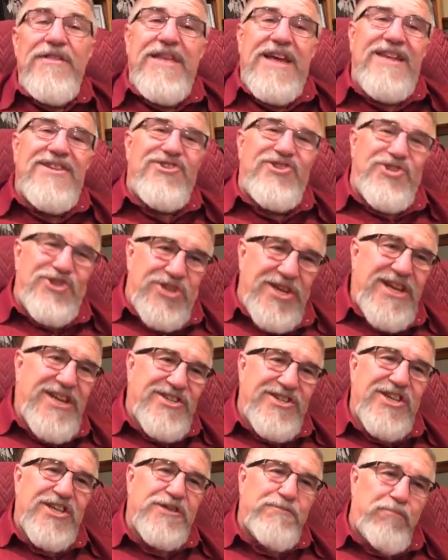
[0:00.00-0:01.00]
that
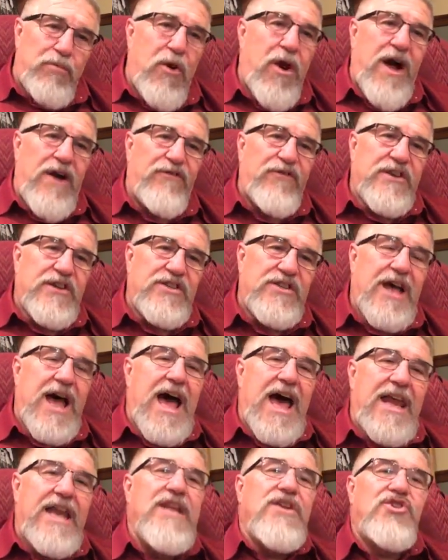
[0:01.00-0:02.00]
Jesus
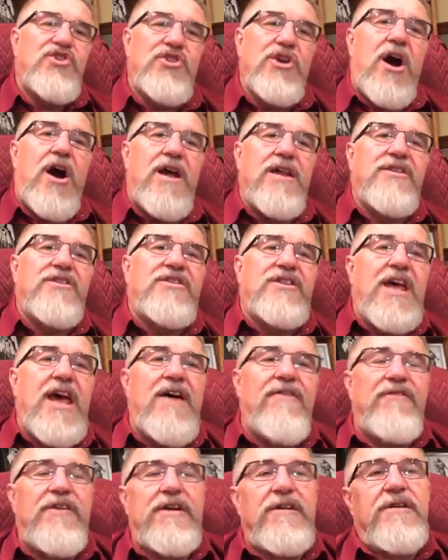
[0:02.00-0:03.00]
prophesied in John
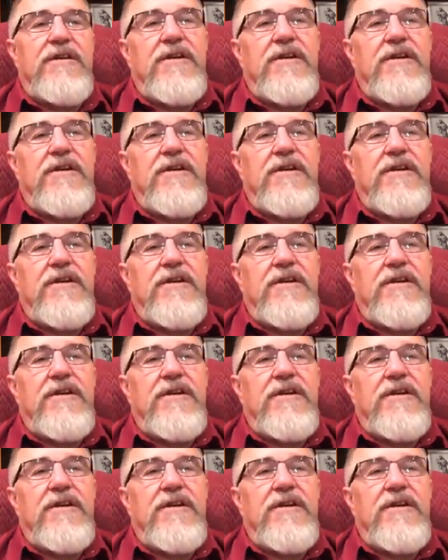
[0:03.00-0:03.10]
7.